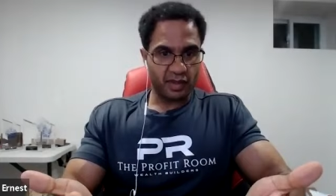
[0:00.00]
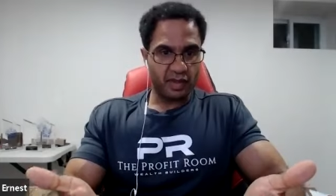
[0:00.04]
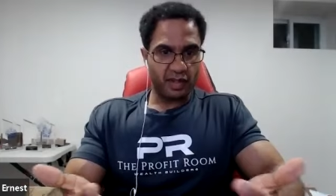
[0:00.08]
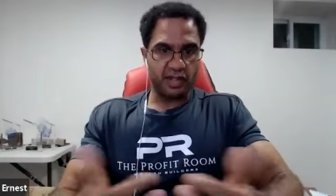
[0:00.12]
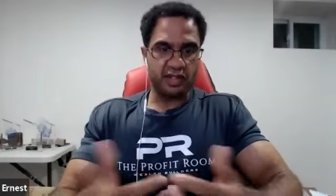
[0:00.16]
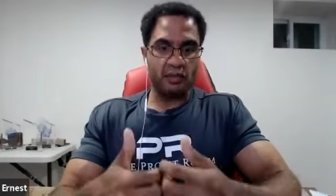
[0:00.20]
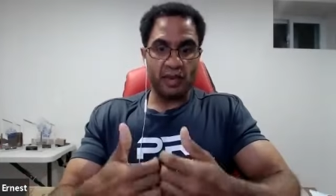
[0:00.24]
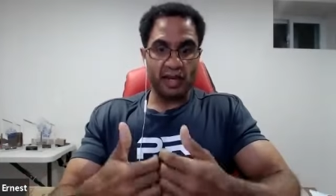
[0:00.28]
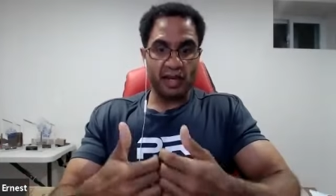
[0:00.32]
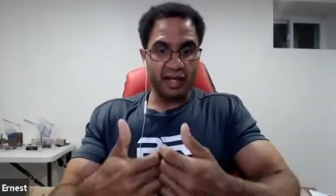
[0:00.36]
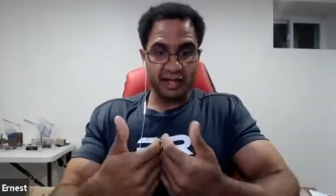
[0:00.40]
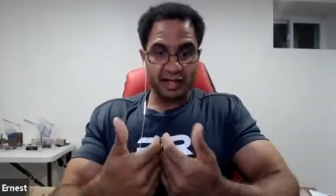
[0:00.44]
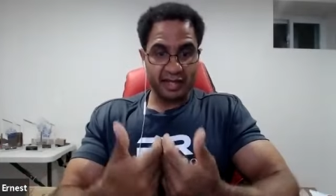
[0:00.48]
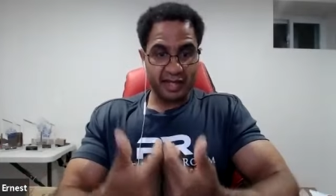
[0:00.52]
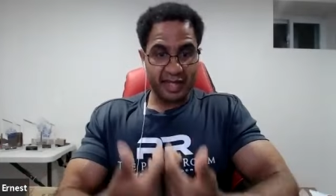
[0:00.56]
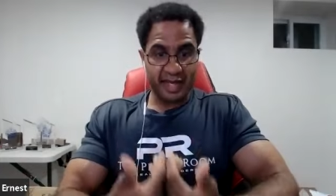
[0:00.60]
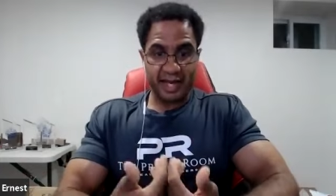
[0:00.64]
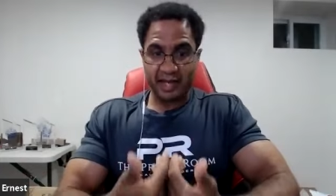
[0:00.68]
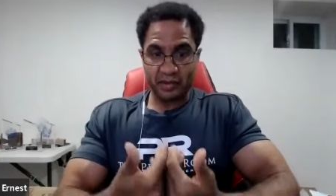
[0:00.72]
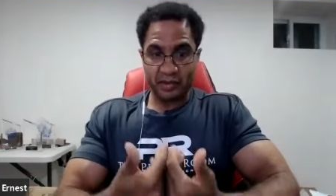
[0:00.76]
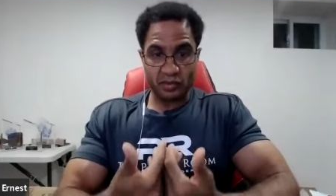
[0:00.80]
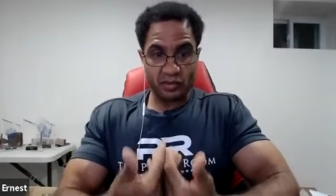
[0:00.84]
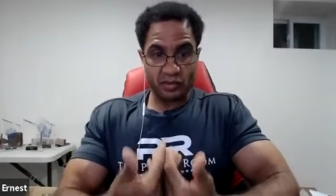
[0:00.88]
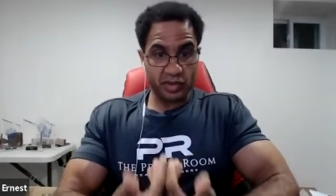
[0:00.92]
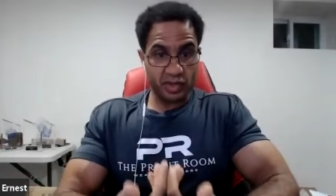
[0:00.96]
because the
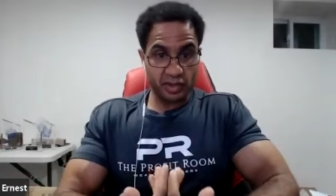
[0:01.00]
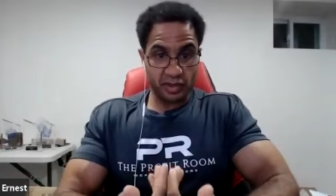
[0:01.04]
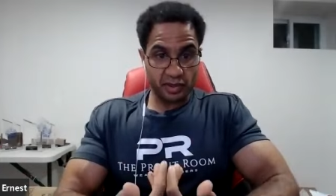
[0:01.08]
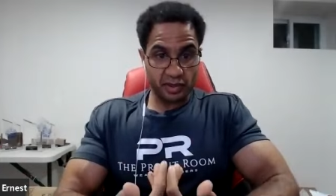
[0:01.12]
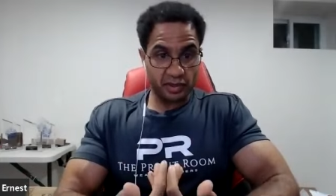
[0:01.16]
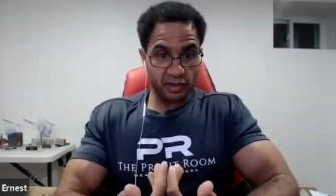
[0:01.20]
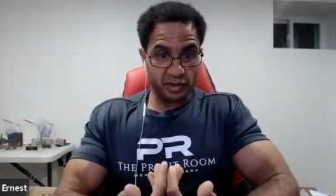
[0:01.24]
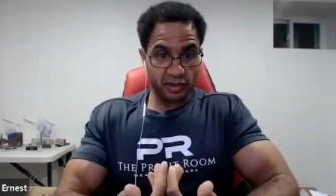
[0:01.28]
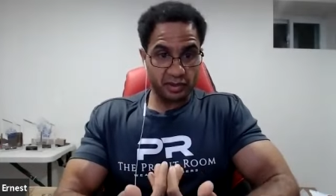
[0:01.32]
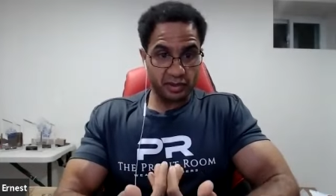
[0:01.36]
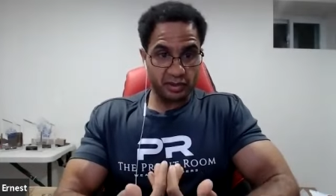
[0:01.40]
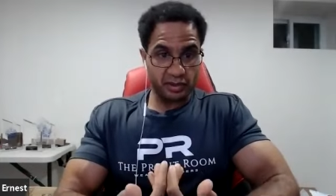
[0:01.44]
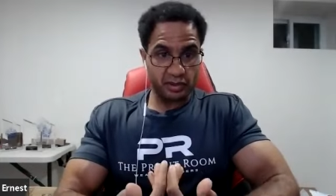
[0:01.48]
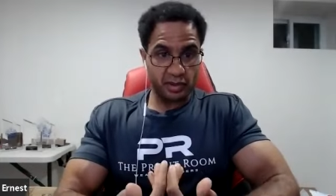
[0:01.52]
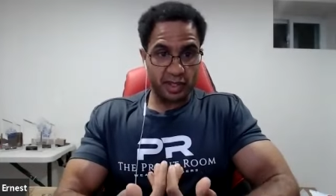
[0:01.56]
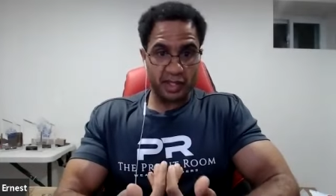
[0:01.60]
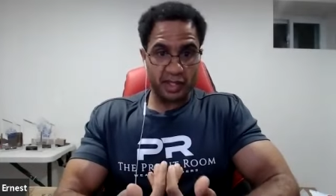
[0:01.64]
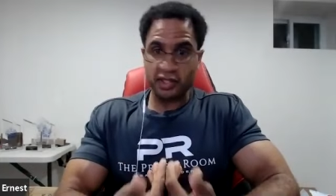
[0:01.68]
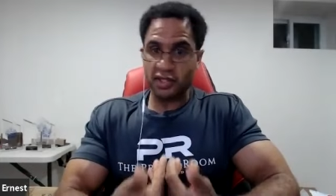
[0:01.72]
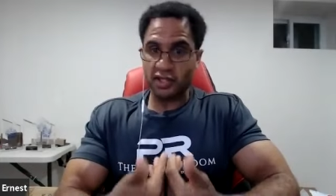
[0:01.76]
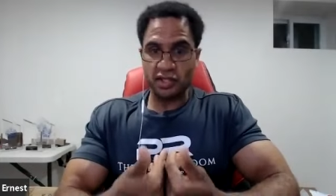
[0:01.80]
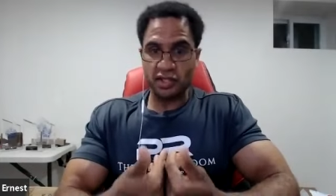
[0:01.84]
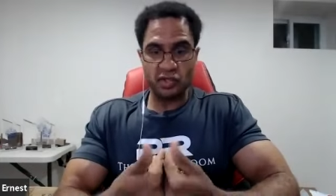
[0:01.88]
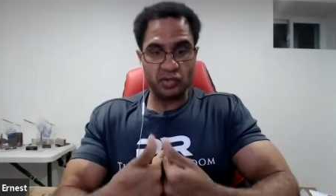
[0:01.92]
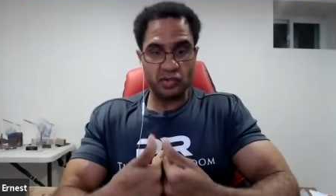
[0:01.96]
money's not
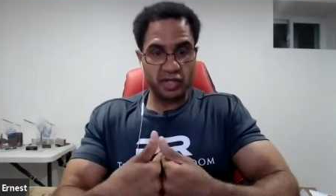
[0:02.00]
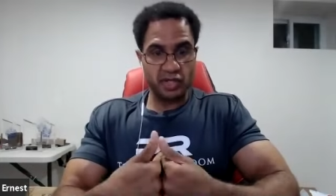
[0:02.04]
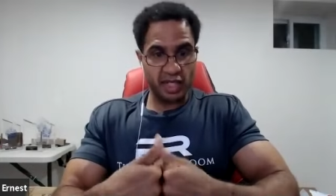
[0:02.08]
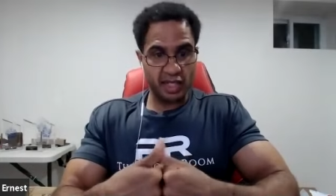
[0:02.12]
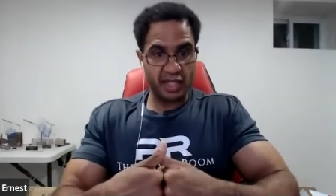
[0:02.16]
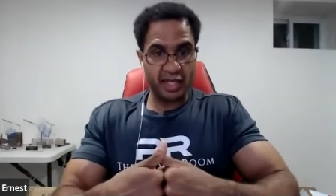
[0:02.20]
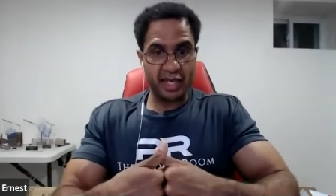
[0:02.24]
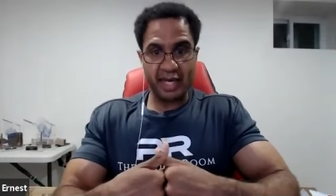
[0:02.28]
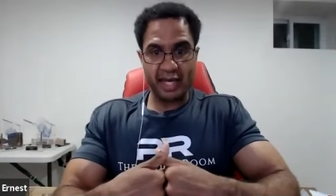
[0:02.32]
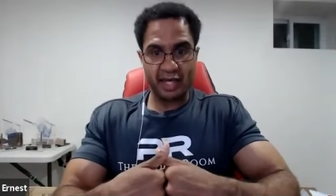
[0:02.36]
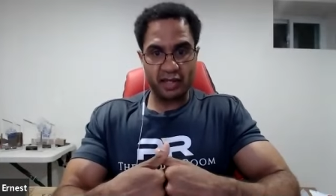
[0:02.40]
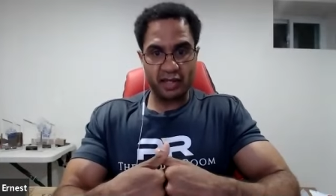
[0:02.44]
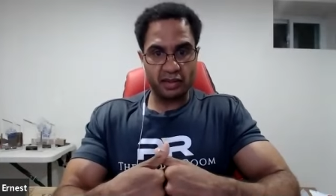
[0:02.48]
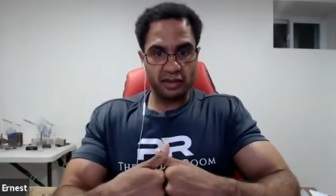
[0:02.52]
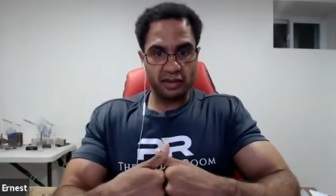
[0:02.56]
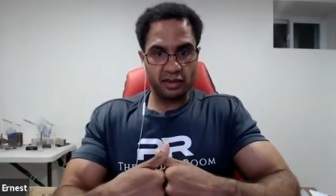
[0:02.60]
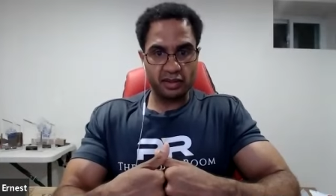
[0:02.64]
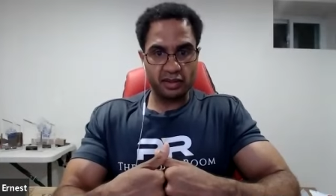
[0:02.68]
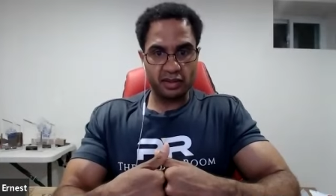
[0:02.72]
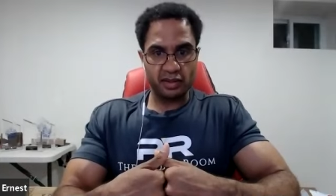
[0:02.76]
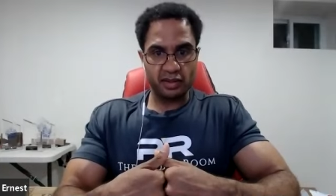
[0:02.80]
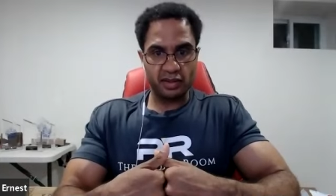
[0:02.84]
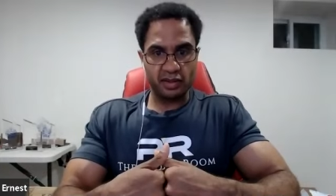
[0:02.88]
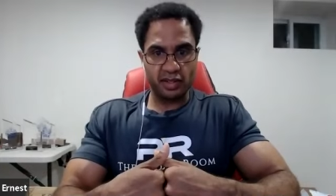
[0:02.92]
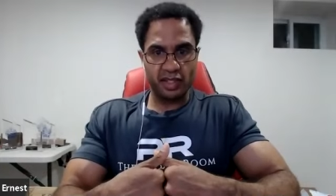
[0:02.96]
real until you take it
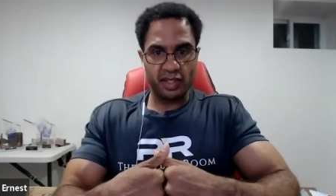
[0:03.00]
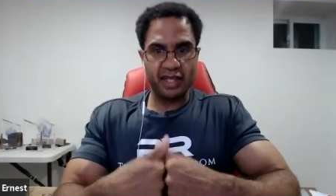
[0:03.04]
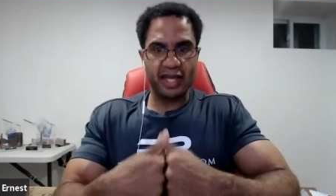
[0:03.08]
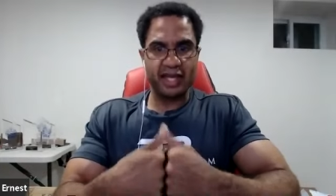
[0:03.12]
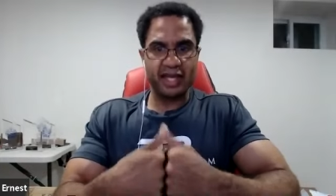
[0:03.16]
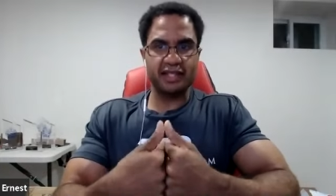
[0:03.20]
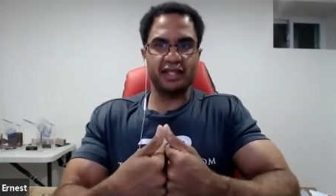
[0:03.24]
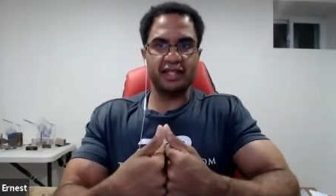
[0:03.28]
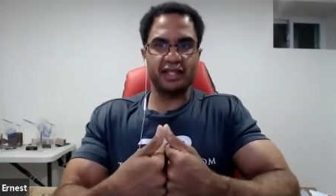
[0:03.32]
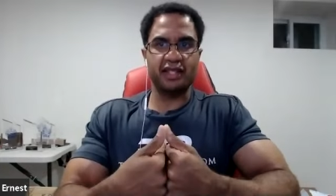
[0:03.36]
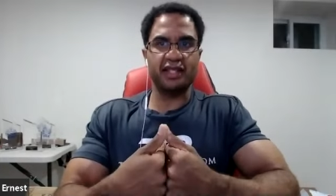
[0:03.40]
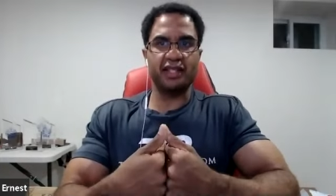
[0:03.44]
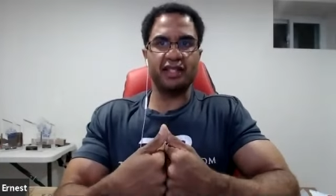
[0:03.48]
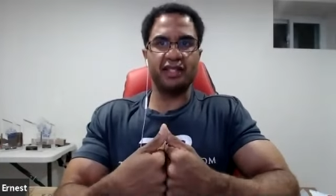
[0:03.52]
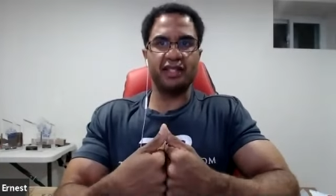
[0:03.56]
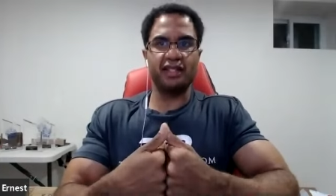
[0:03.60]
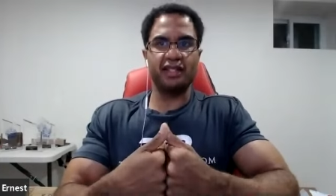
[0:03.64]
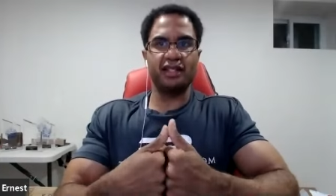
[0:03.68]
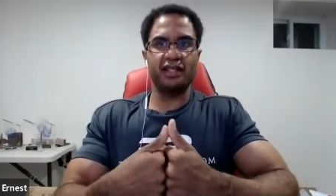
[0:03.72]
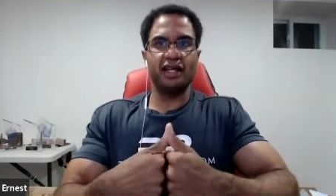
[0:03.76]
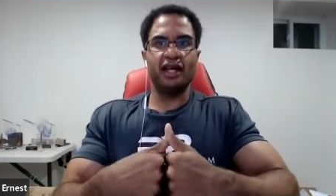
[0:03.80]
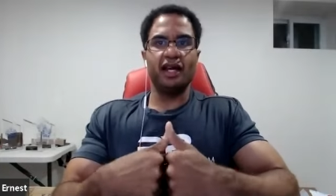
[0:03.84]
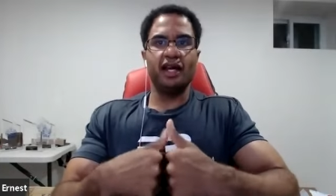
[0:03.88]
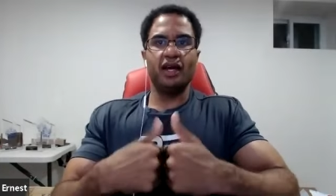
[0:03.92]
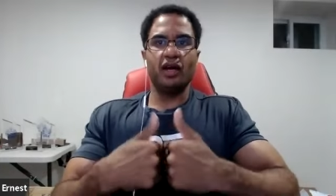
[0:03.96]
out. And that's the
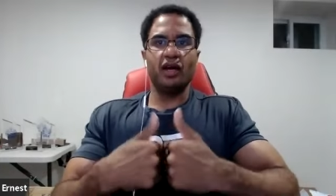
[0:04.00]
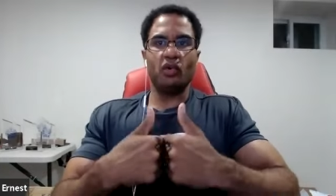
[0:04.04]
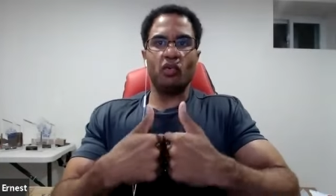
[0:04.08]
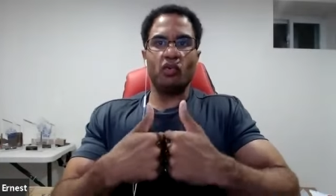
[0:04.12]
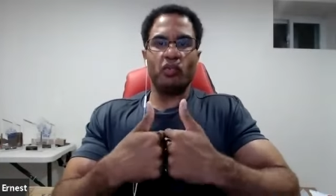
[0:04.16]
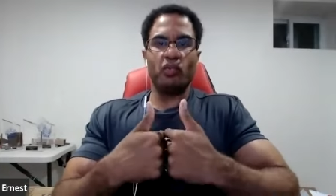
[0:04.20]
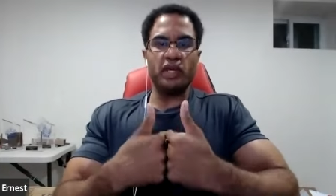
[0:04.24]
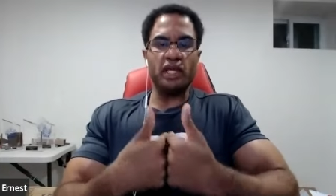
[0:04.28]
thing.